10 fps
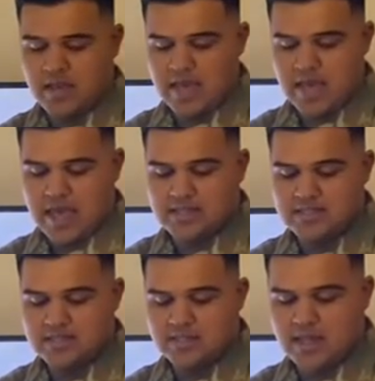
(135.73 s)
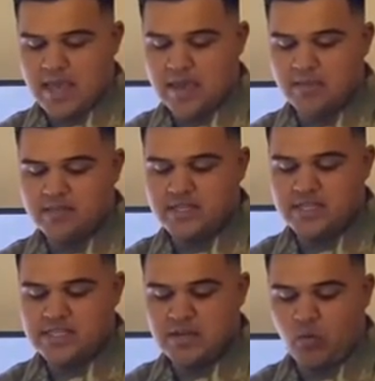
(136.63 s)

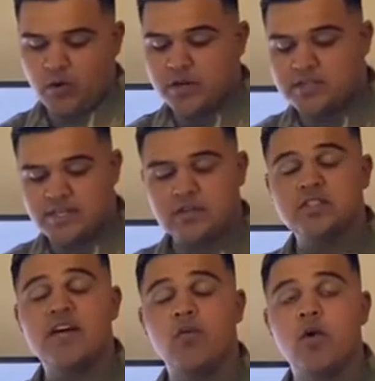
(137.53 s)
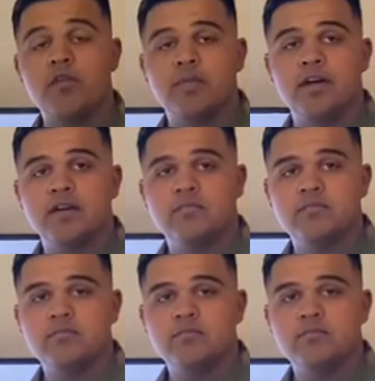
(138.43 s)
SMCT Warrior Skills Level 1 book